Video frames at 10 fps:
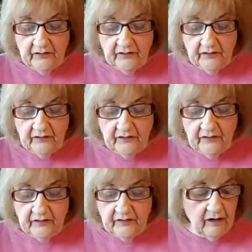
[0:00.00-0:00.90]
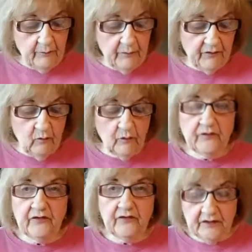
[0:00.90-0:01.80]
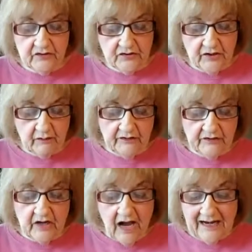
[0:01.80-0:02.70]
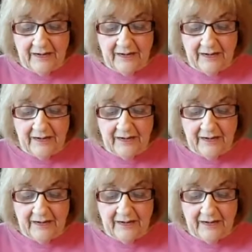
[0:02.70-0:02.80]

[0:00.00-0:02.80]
and holiness cannot be found where sin is cherished.